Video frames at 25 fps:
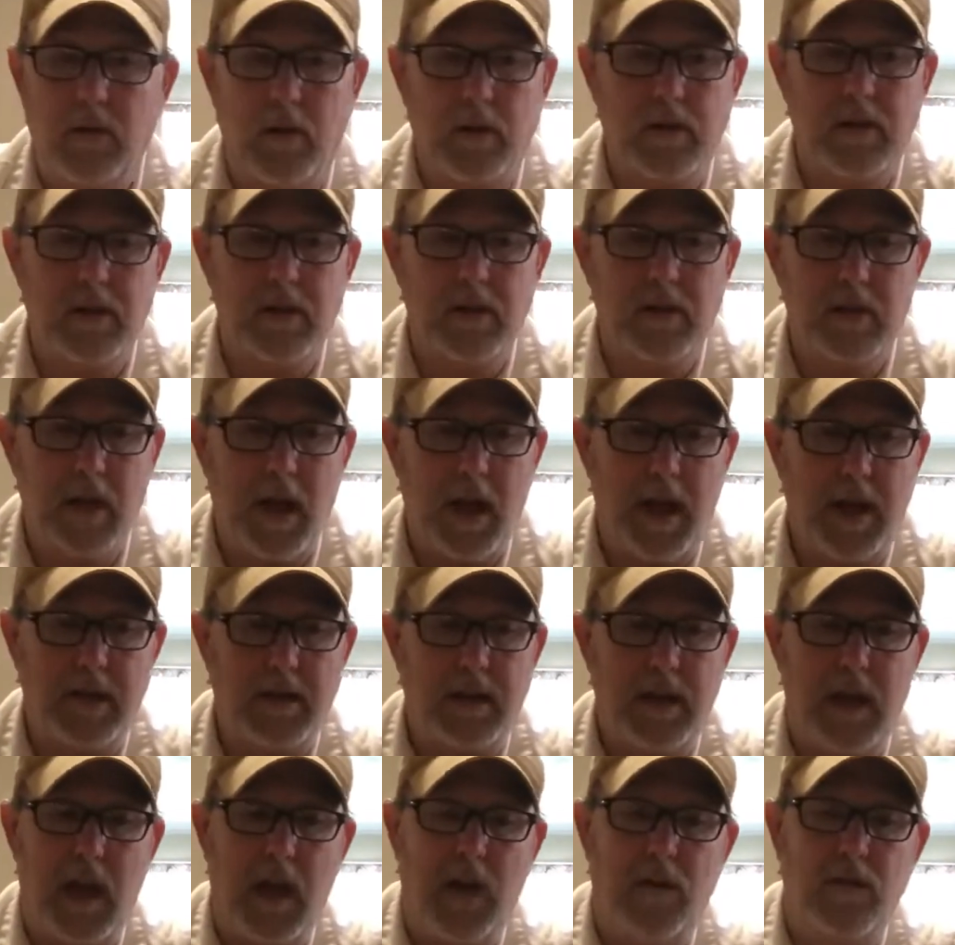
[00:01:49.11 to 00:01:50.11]
are designed
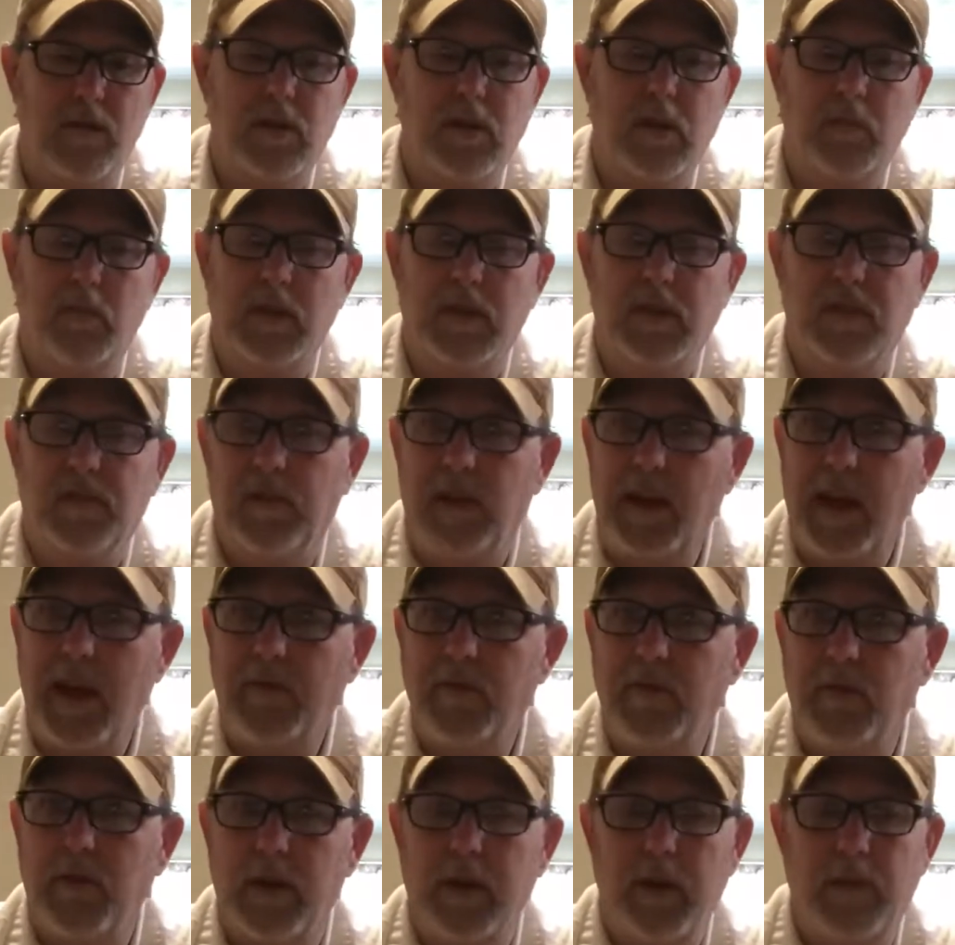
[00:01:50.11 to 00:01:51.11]
to have so much
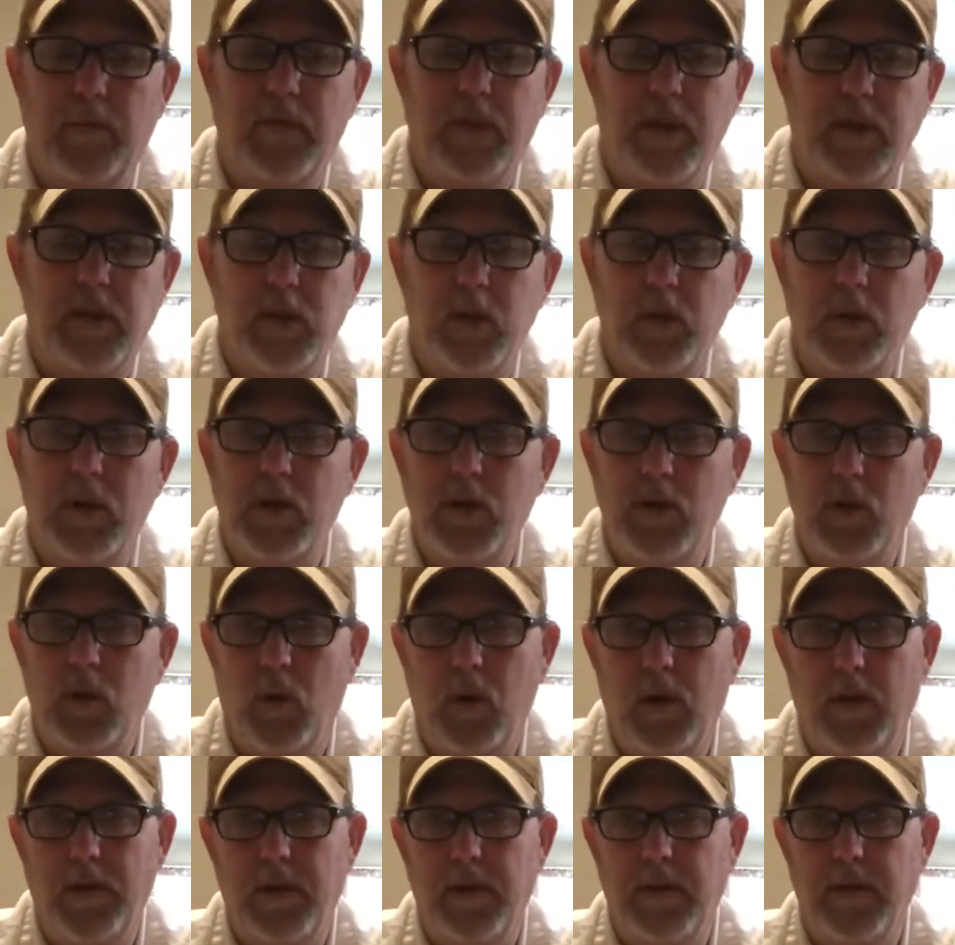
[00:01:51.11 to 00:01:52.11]
flavor in them that you
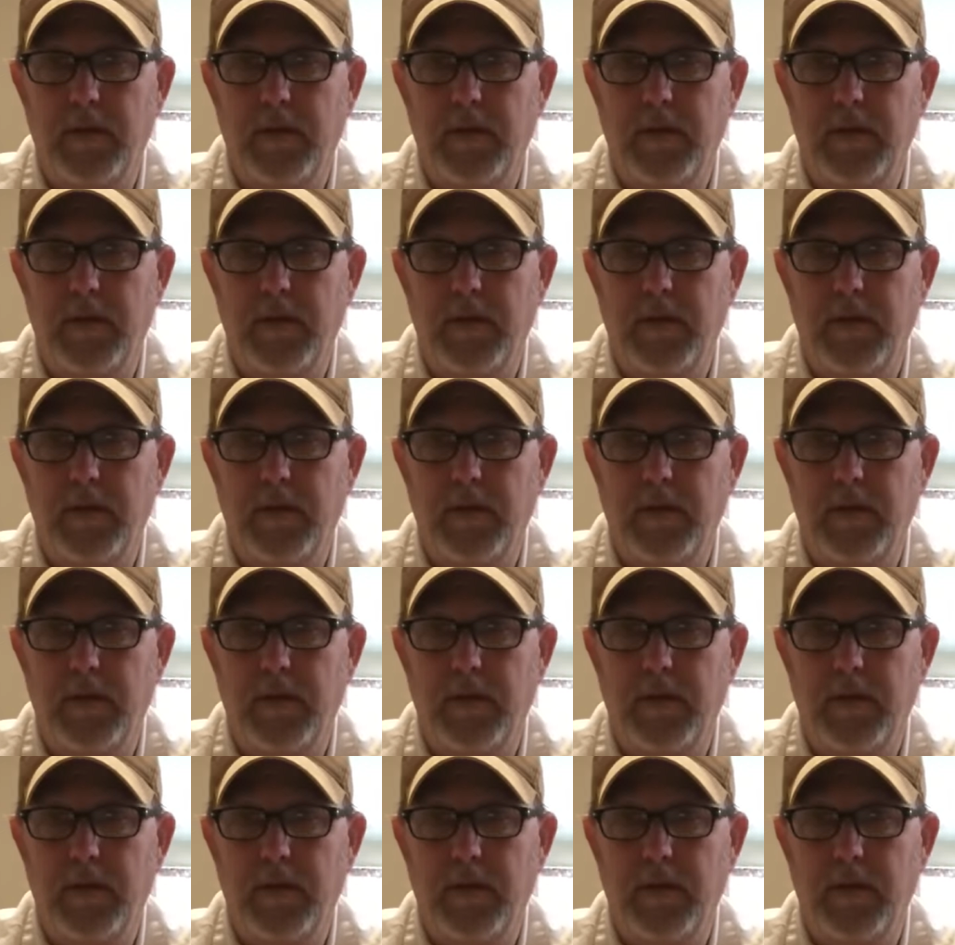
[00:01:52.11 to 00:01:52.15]
enjoy the,